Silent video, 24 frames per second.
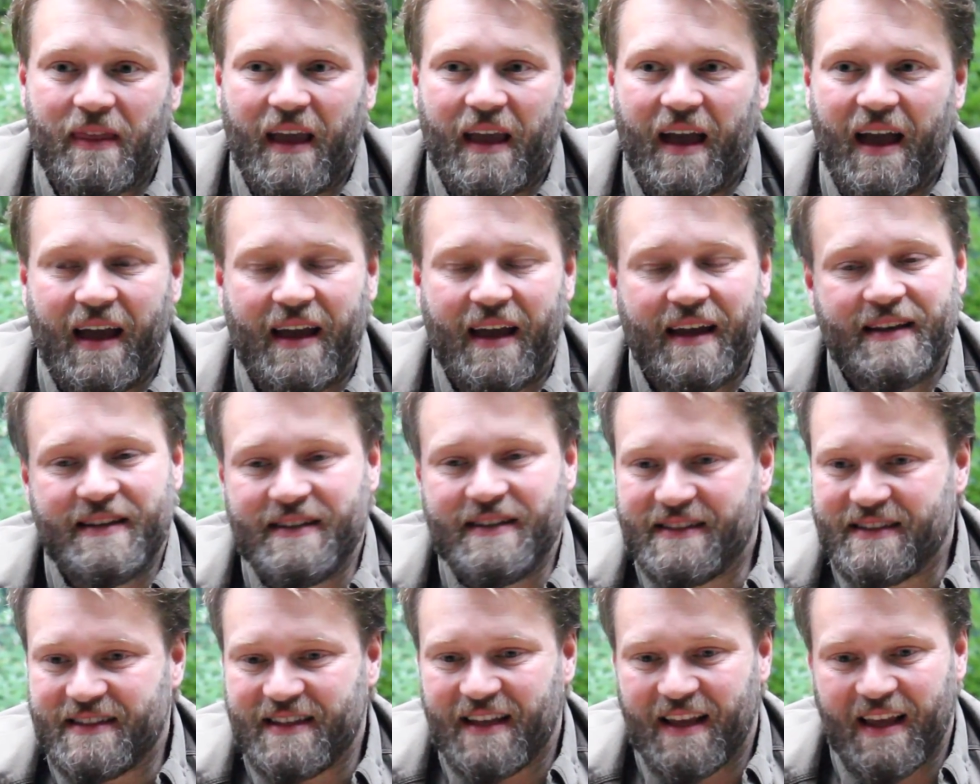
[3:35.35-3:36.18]

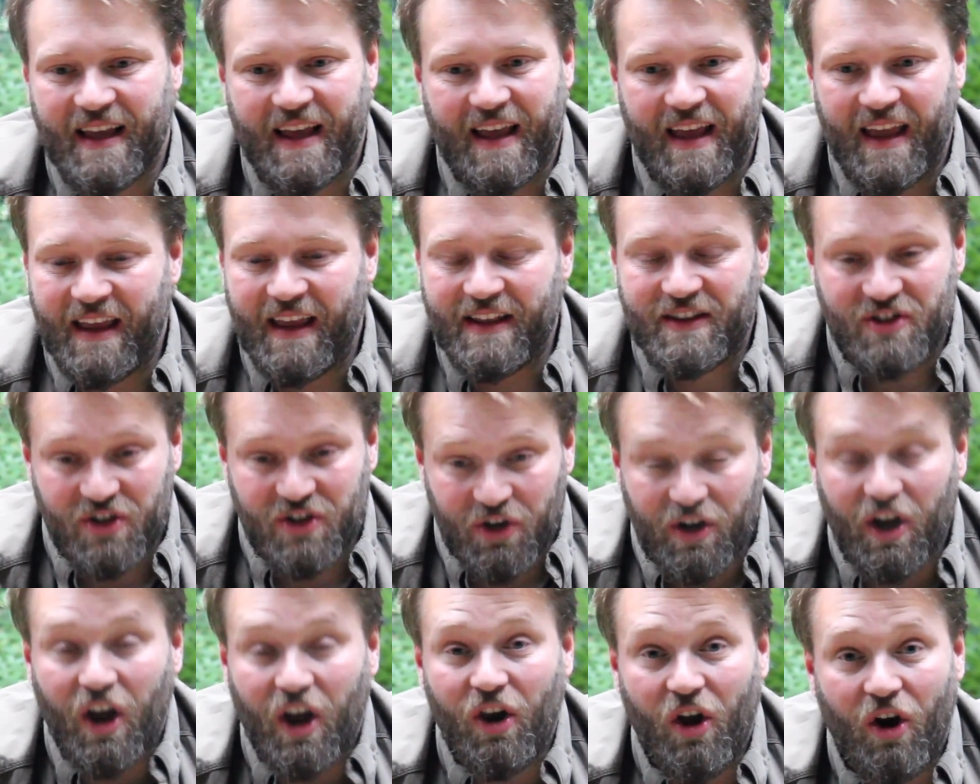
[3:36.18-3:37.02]
And it
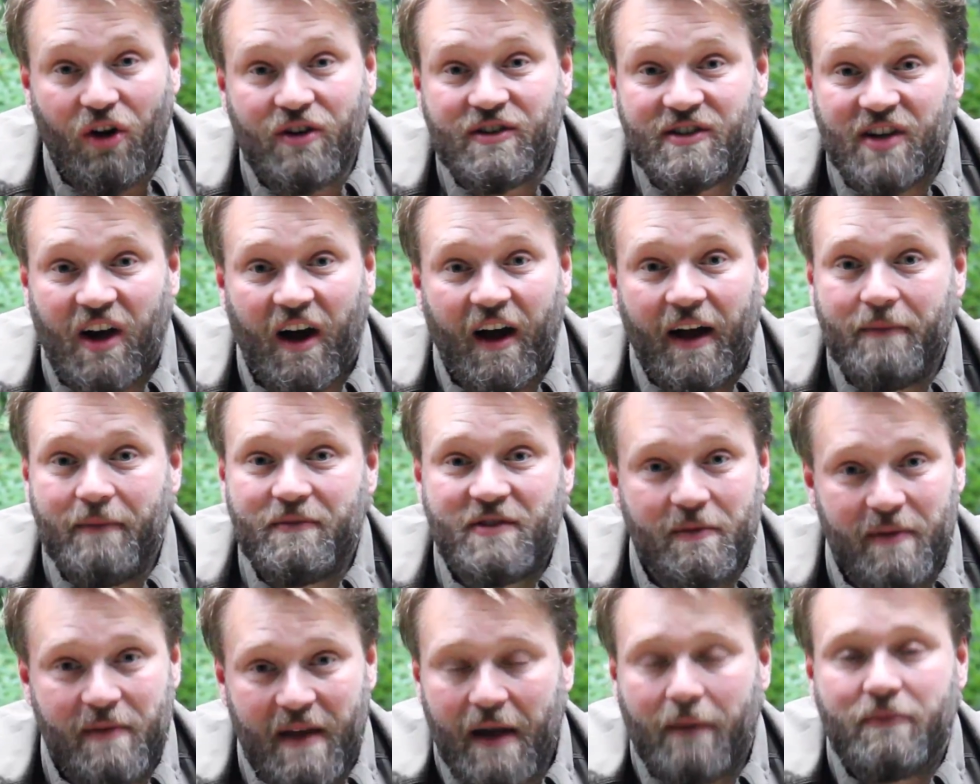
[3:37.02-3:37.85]
took a long time
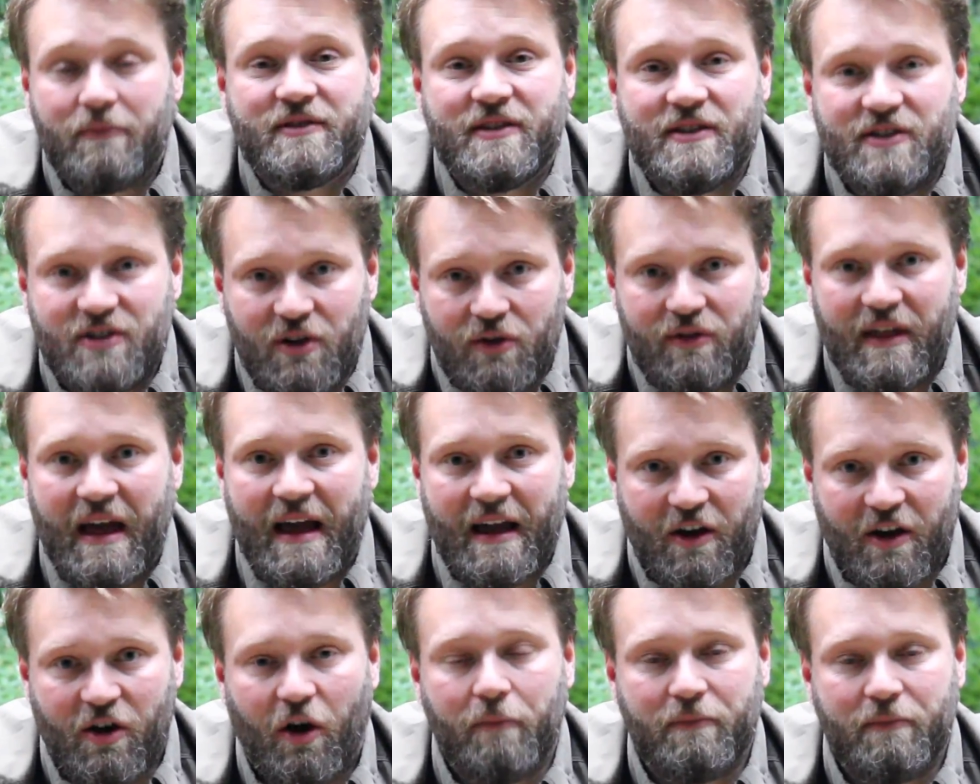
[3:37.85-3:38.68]
to be able to do
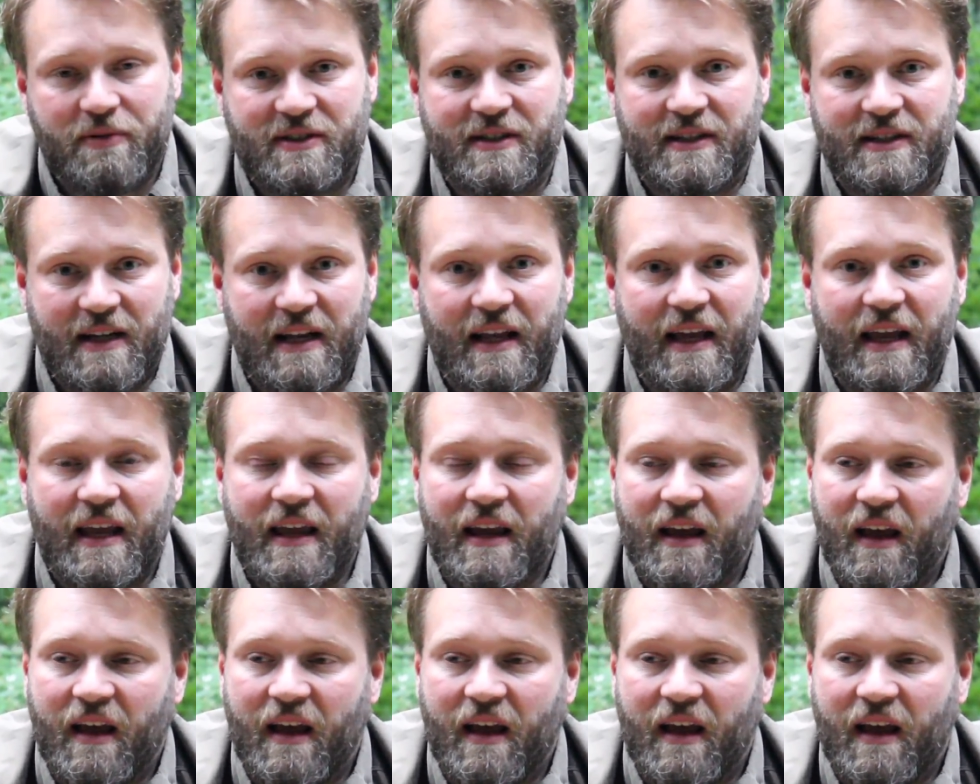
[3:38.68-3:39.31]
that competently.